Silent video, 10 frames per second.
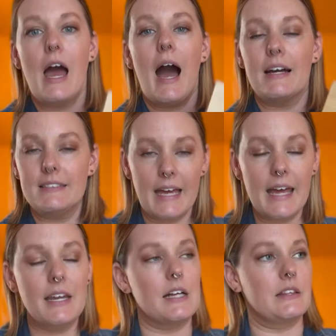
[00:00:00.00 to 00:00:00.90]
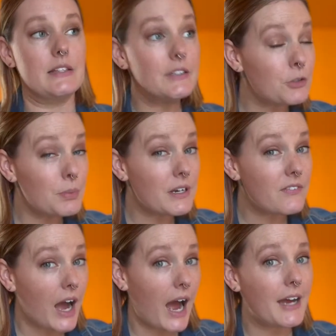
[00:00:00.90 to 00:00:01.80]
Again, a little bit of a
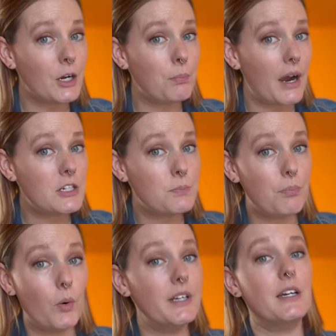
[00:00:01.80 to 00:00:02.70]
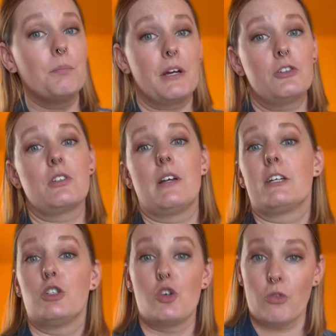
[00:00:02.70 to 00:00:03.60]
higher price point compared to like
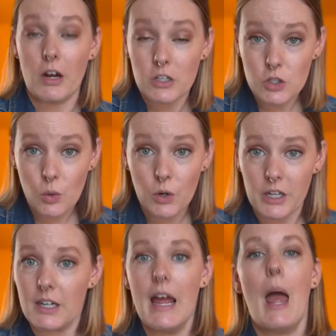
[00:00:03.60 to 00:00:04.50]
a drugstore,